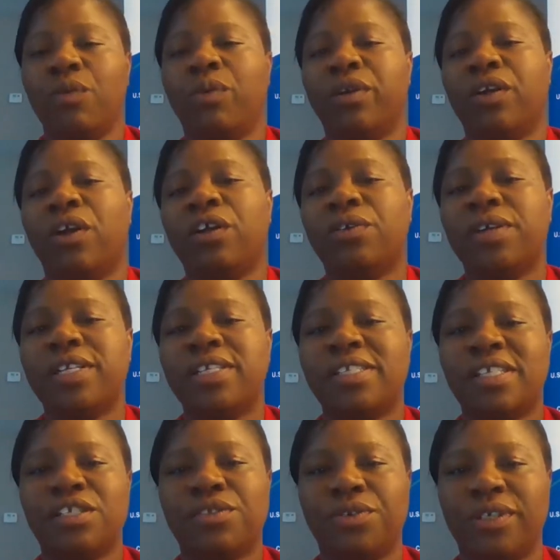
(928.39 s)
with our grades
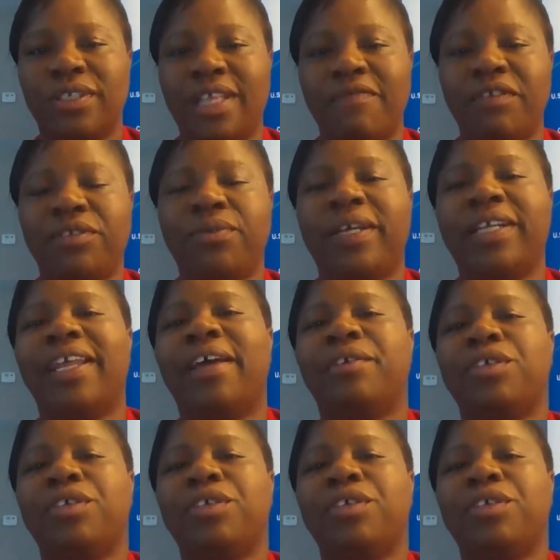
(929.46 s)
6 through 11th right now,